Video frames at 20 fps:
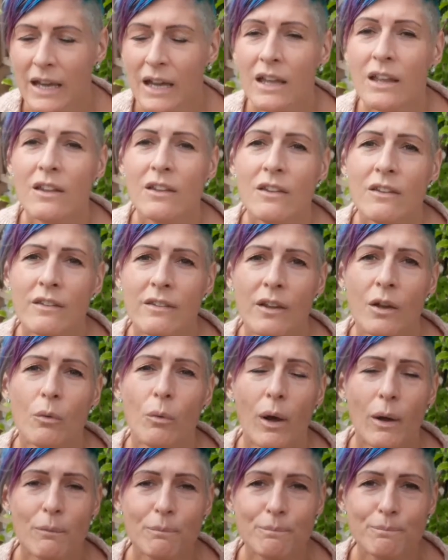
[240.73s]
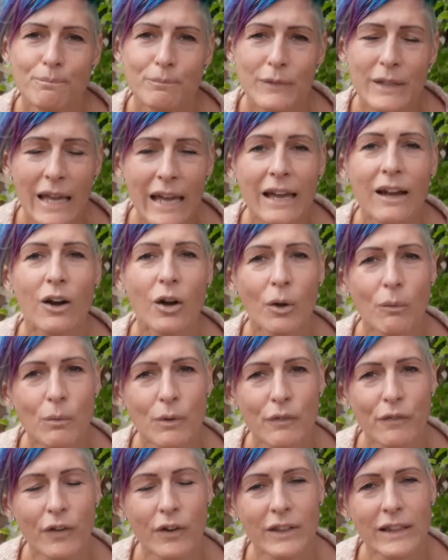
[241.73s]
So I hope you
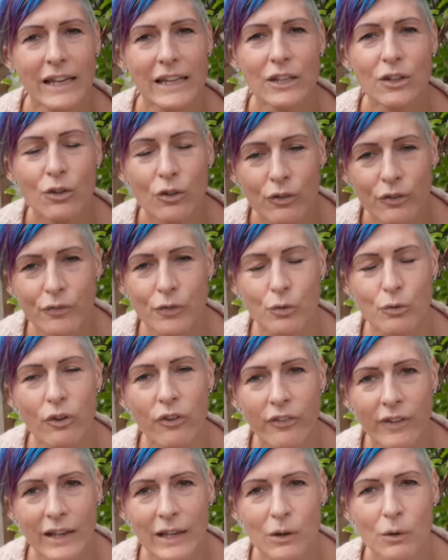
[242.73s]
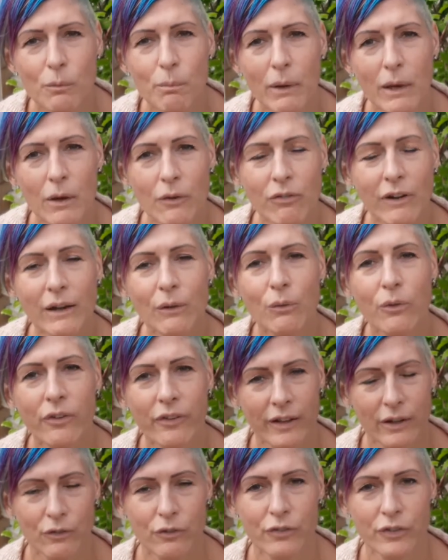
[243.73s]
find that useful, just a little bit around
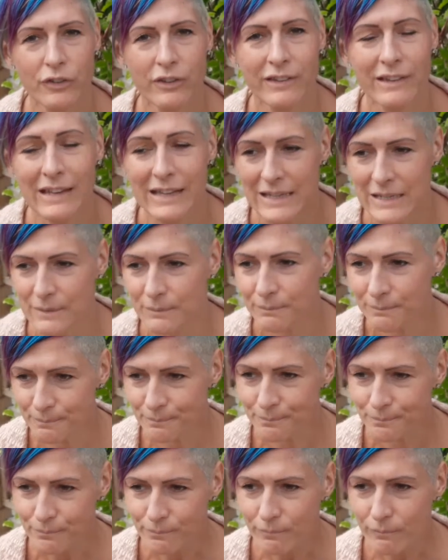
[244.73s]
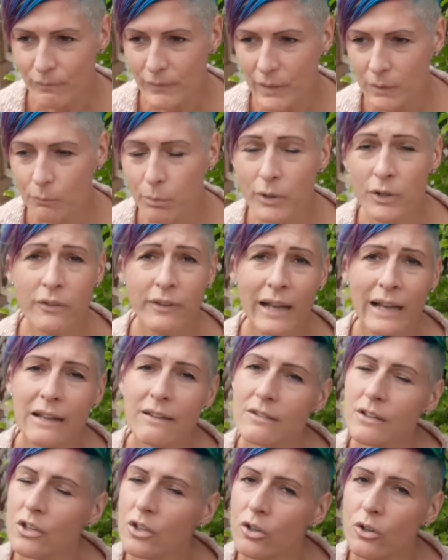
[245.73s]
self-esteem, because it has
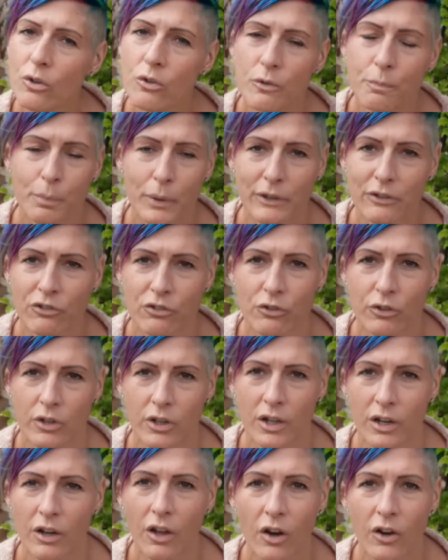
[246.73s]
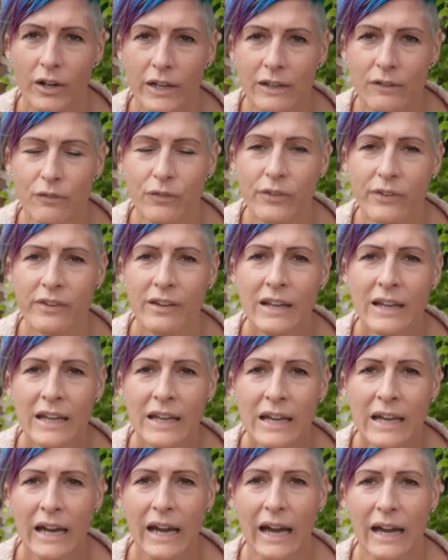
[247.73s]
a huge pressure on our lives.
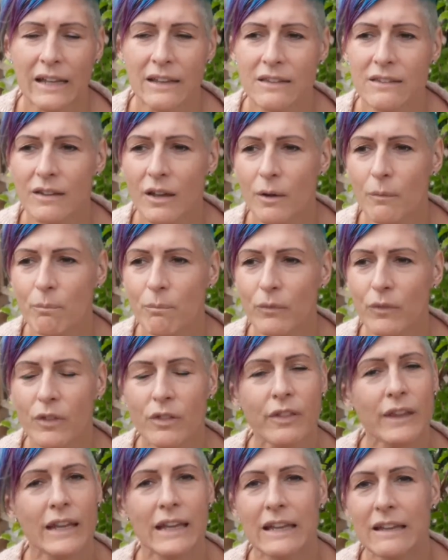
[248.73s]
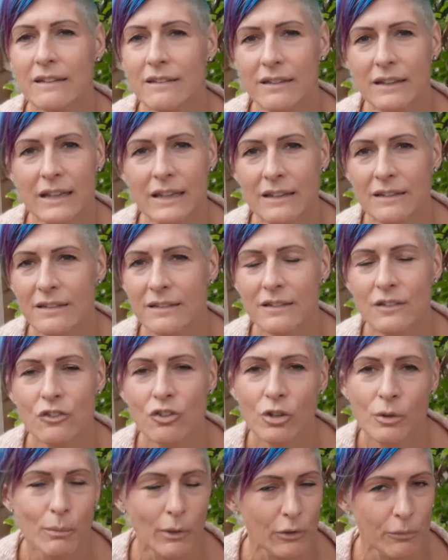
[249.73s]
And the thing is
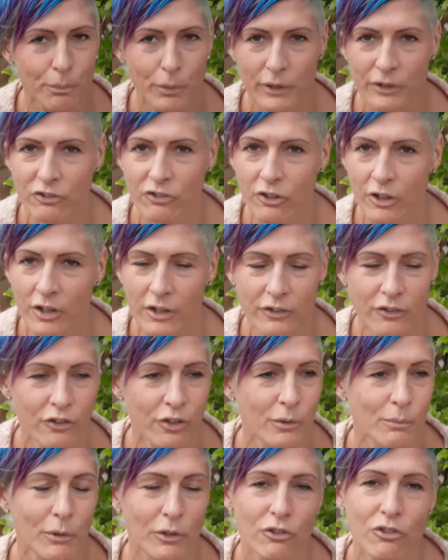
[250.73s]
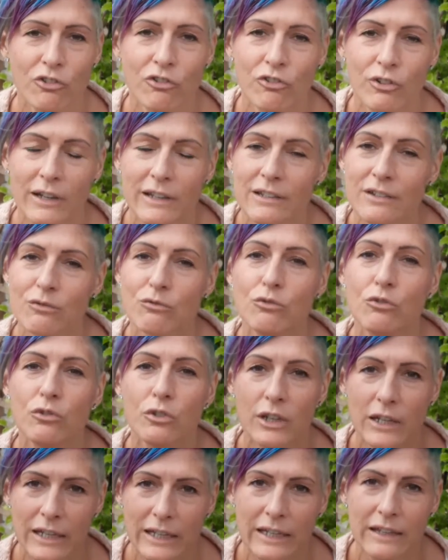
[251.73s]
too much pressure, too much stress
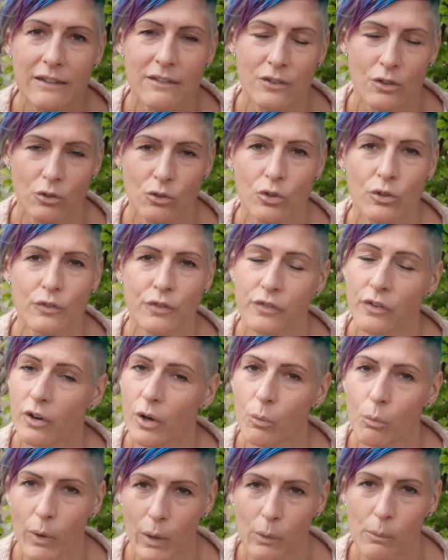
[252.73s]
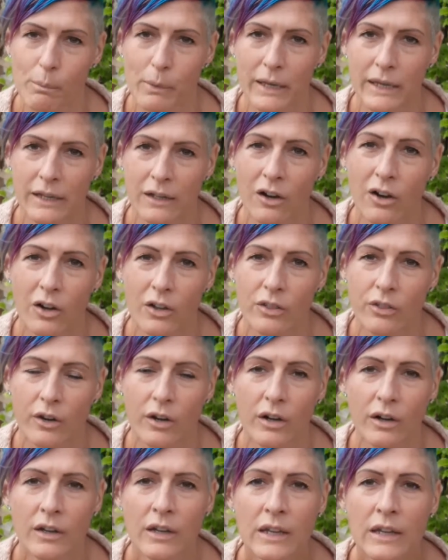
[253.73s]
really is not good for our well-being
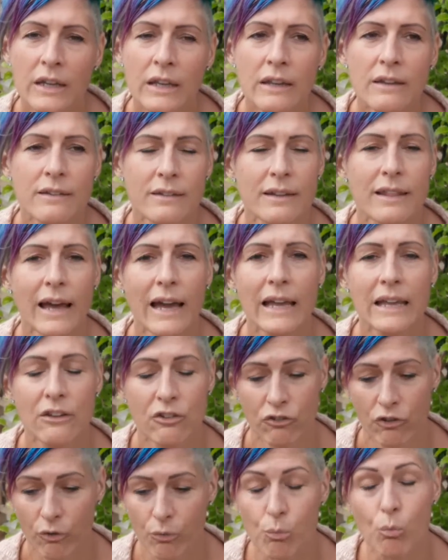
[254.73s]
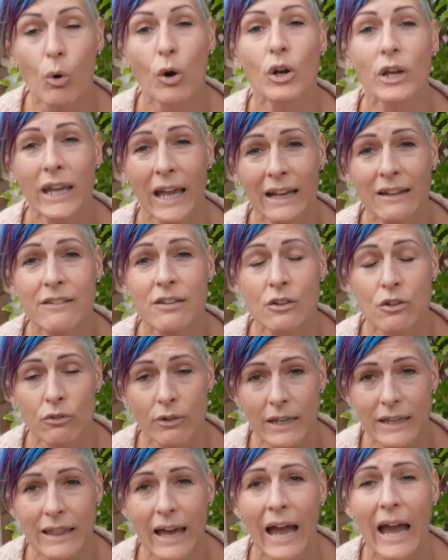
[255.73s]
either. So that is just one category
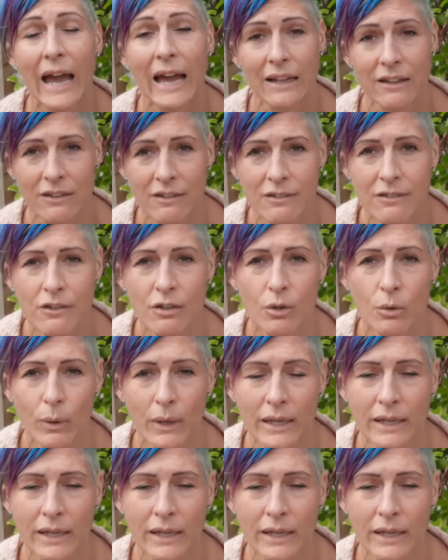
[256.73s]
that adds to it.